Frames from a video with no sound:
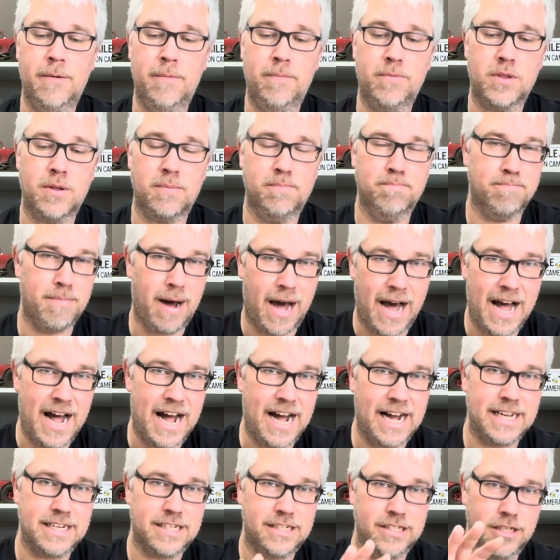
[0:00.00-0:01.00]
My
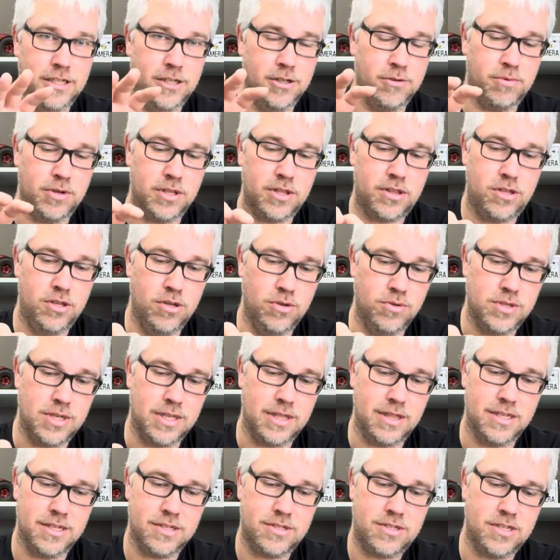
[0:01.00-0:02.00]
idea with using
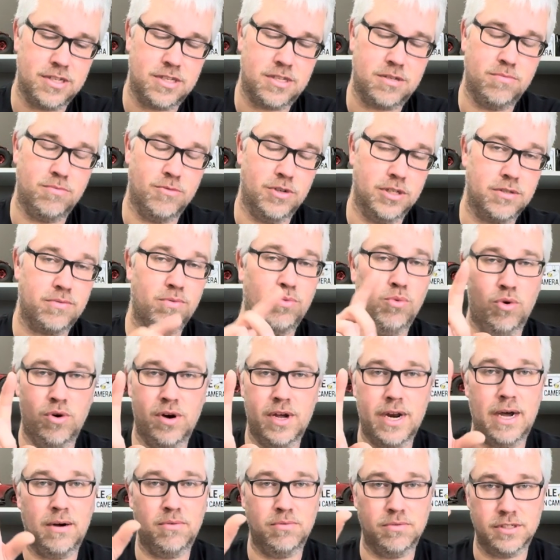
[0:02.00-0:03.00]
this system was,
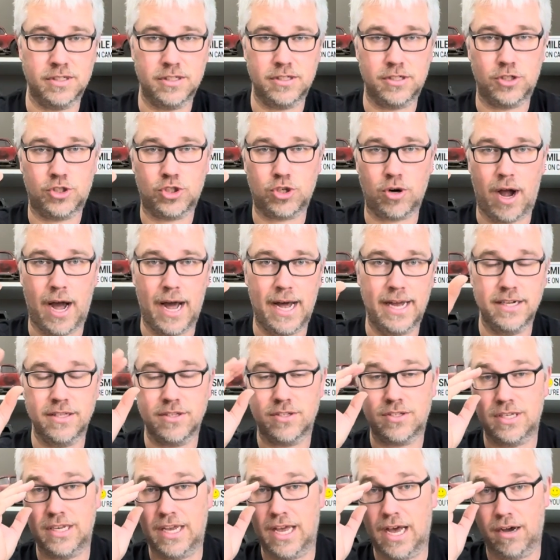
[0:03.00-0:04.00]
one, I wanted to try it and
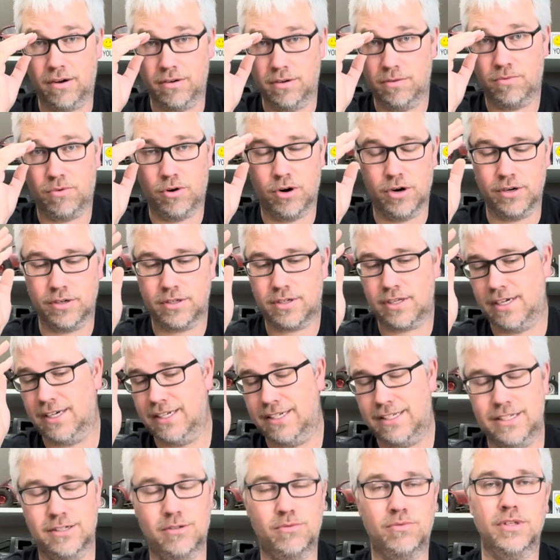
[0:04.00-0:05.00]
see how it worked. I
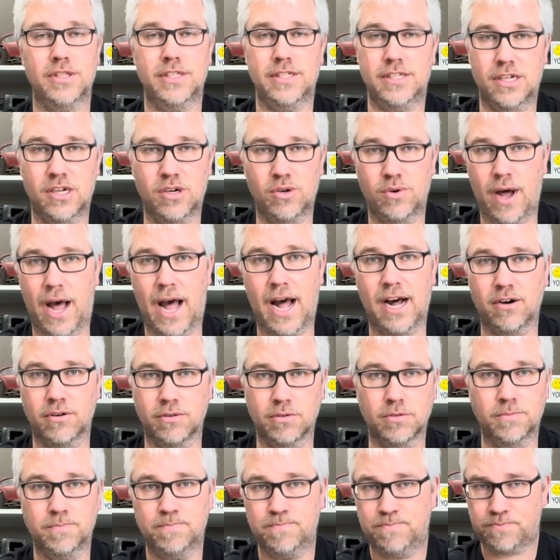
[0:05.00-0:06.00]
didn't really know
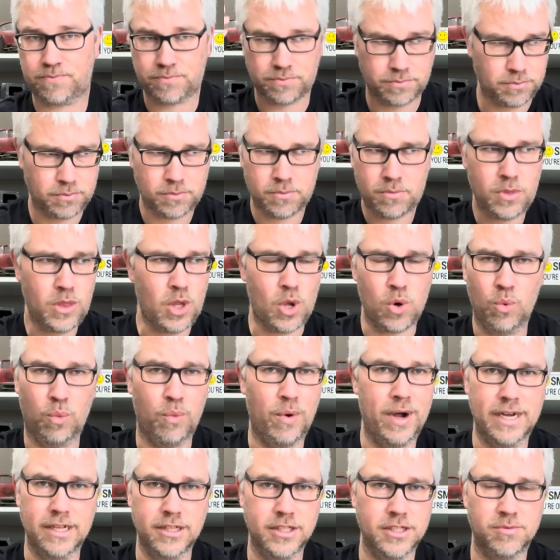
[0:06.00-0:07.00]
how
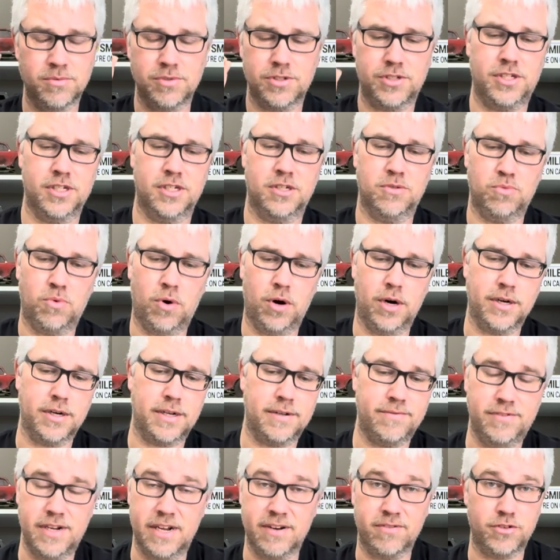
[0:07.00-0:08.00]
well it was going to work.
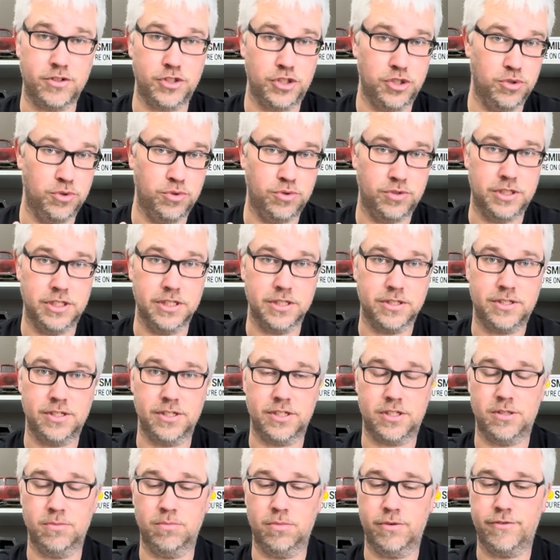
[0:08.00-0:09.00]
I've never used this
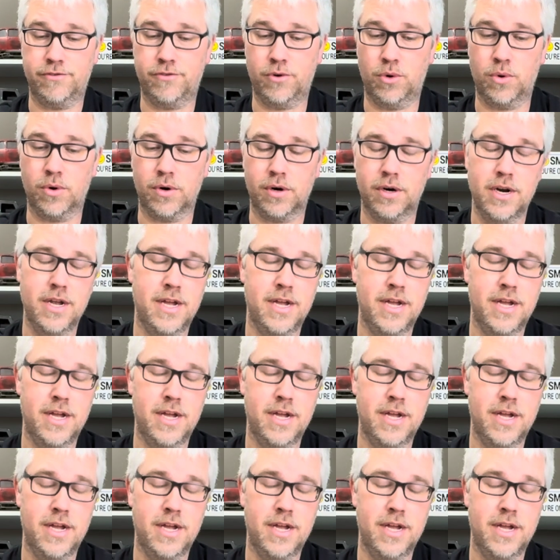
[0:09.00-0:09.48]
system before.